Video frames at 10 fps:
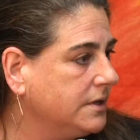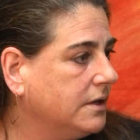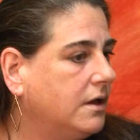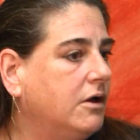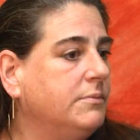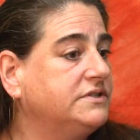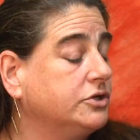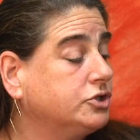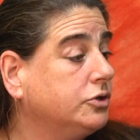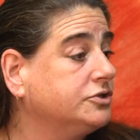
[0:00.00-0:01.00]
Oh, great. Um, it's
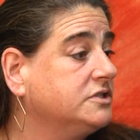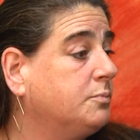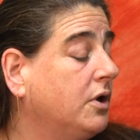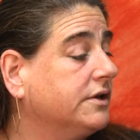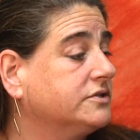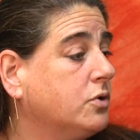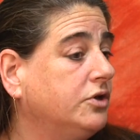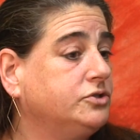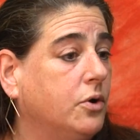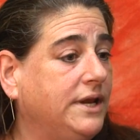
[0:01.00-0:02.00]
a children's book. It's
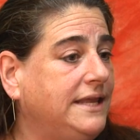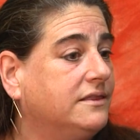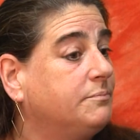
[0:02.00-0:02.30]
called "Don't Eat